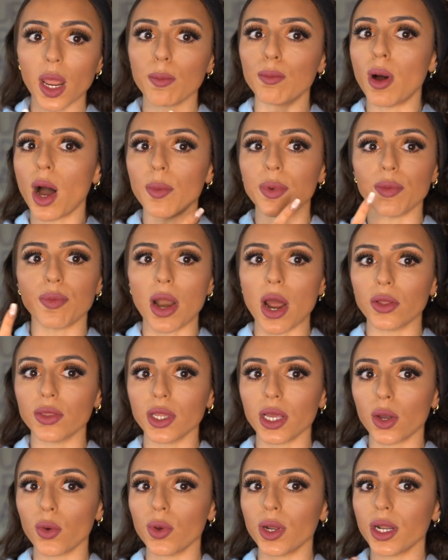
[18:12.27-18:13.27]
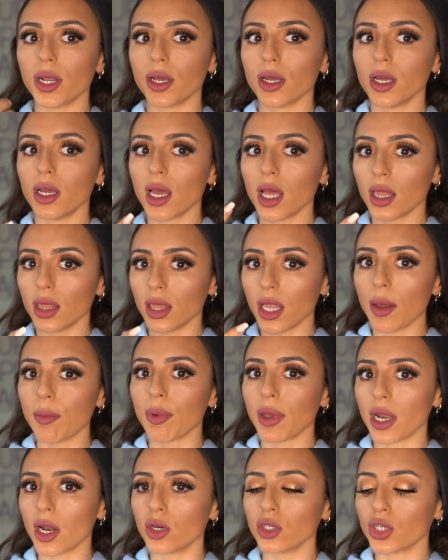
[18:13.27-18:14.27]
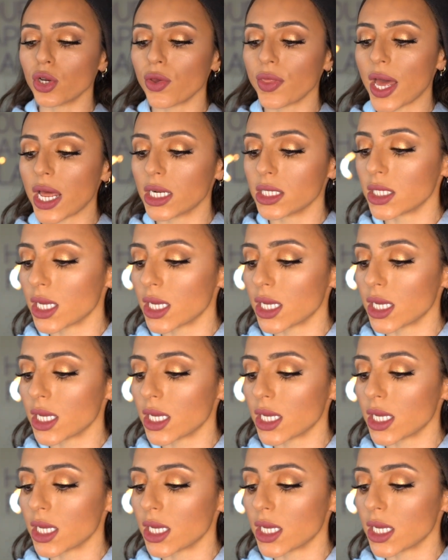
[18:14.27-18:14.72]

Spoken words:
Bobbi Brown liquid lip, and I'll show you that in a